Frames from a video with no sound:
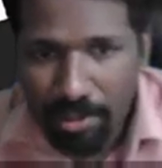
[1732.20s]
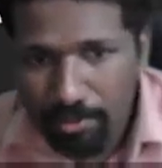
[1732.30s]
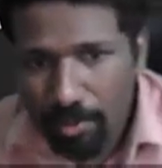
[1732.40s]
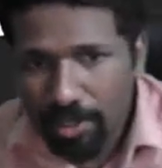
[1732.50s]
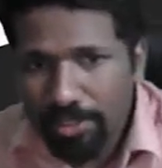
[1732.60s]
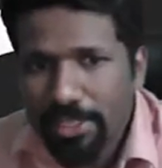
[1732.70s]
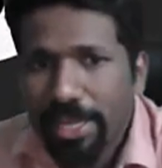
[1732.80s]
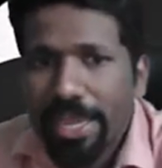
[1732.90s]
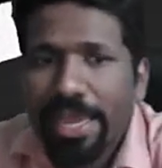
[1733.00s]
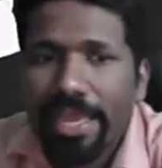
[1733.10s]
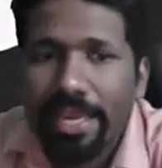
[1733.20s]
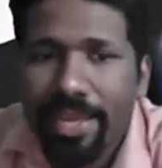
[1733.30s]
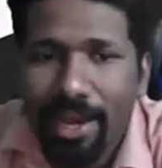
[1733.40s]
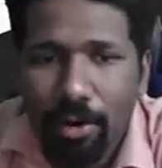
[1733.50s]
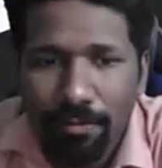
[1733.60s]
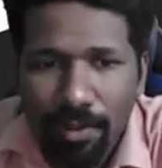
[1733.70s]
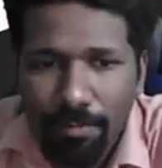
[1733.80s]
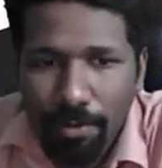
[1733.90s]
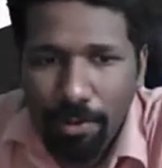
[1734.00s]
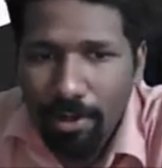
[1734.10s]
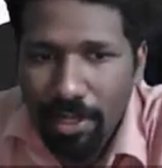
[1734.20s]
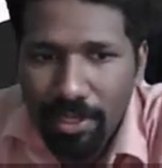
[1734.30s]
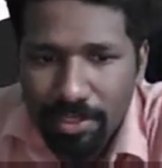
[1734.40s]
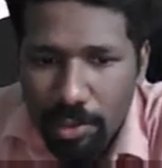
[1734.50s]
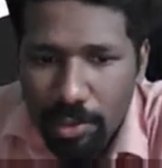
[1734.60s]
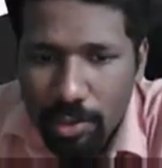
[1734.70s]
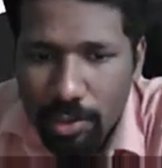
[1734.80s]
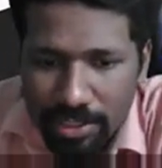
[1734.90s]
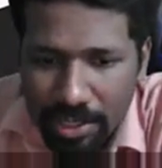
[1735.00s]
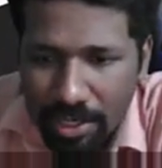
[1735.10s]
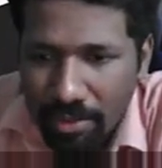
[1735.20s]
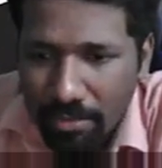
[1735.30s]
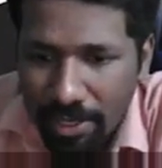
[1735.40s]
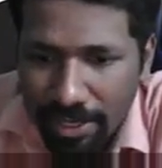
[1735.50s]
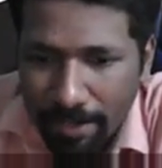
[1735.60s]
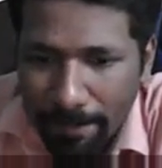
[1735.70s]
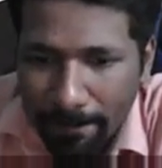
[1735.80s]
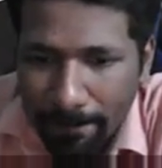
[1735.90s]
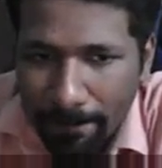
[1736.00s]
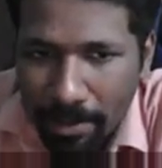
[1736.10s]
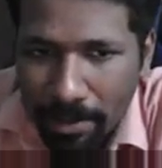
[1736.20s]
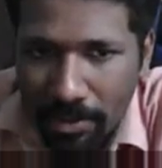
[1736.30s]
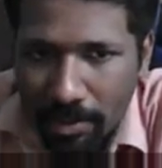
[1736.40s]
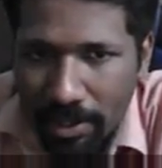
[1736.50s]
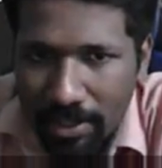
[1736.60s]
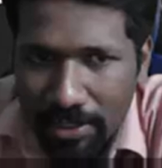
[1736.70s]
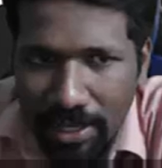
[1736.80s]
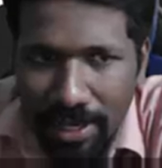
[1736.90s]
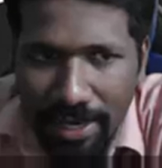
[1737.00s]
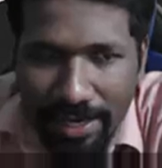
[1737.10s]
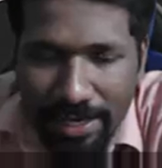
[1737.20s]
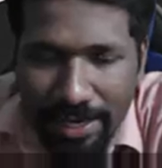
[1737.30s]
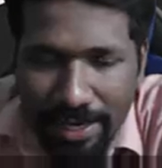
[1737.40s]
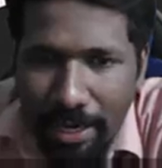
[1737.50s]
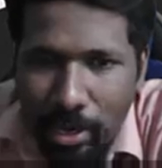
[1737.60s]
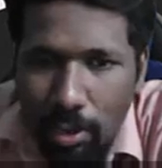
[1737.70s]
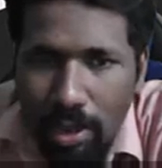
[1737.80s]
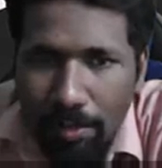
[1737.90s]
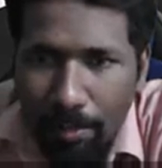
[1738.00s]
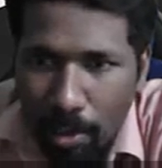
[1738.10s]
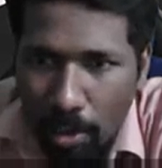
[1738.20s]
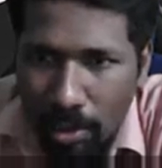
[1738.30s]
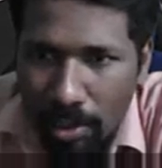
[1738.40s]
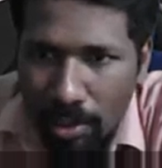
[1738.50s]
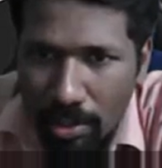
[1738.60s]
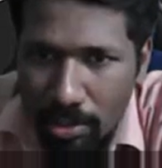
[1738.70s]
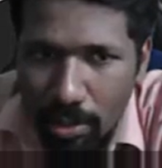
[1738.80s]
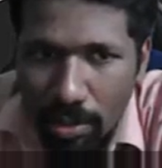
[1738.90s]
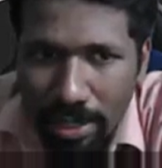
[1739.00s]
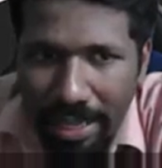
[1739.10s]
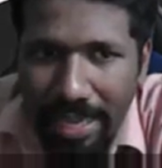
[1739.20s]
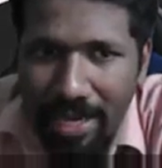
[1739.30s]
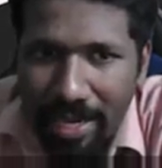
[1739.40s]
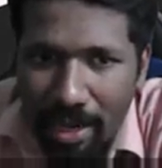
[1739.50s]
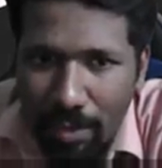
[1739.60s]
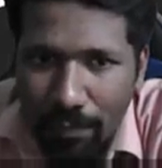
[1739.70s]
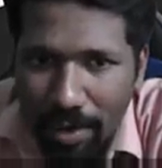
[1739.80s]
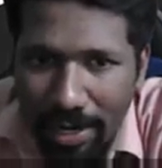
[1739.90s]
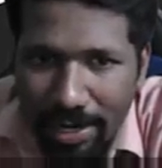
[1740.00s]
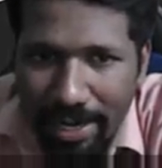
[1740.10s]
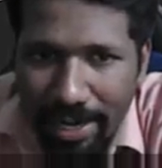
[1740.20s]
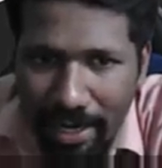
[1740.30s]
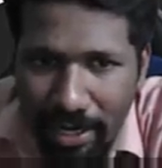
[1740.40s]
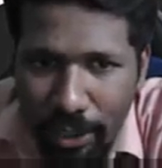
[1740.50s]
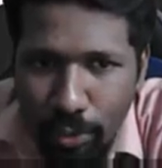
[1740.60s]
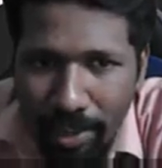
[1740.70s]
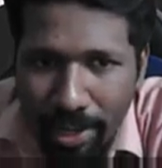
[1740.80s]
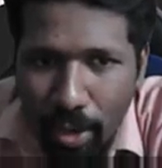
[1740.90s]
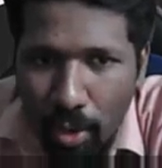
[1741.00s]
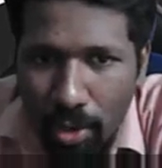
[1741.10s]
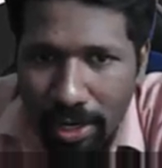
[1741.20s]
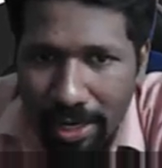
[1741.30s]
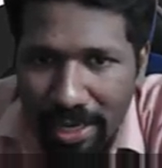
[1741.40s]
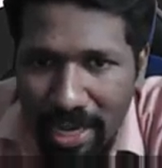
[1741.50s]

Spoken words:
what is the area of the plot in square centimeter? So it is a rectangular plot. So area of a rectangle you may already